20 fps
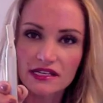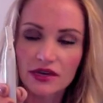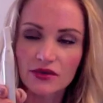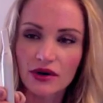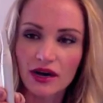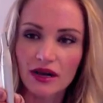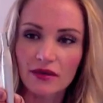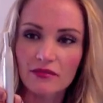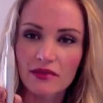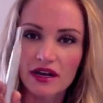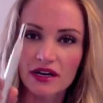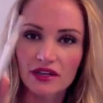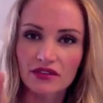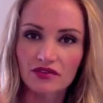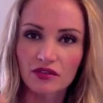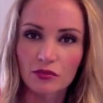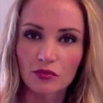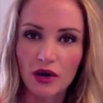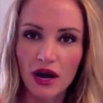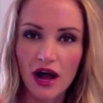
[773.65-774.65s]
I'd recommend it
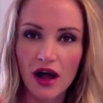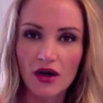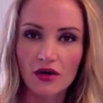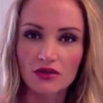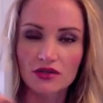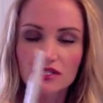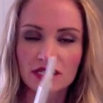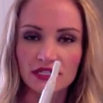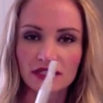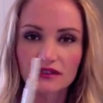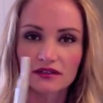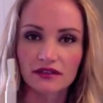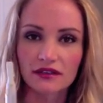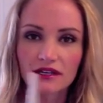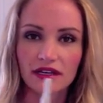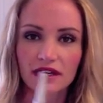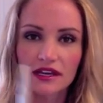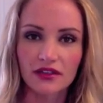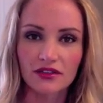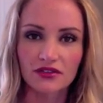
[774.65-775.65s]
for brows and
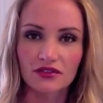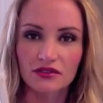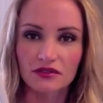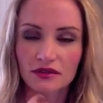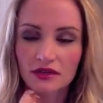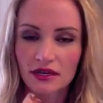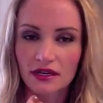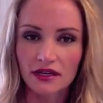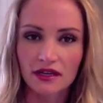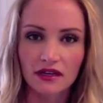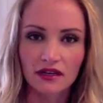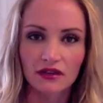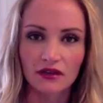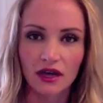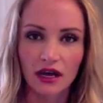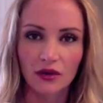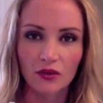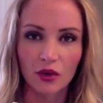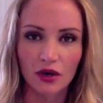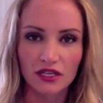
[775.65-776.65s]
any other
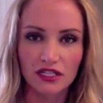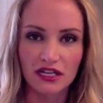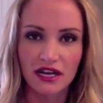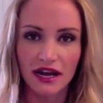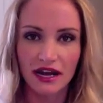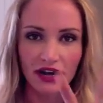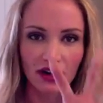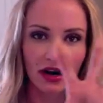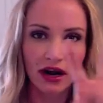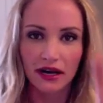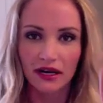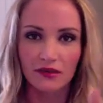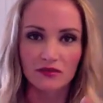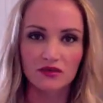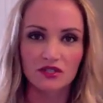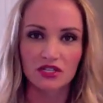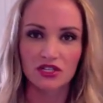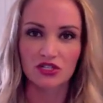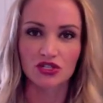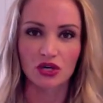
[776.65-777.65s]
unwanted hair
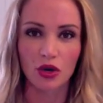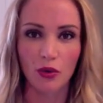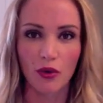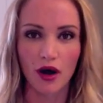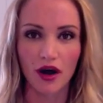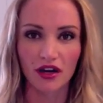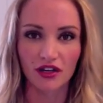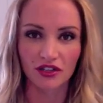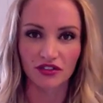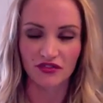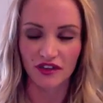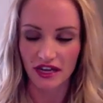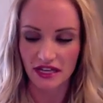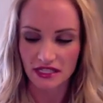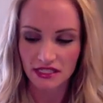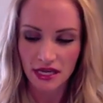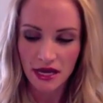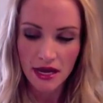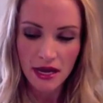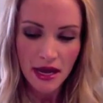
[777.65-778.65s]
items that you don't want on your
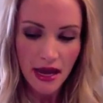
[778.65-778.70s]
face.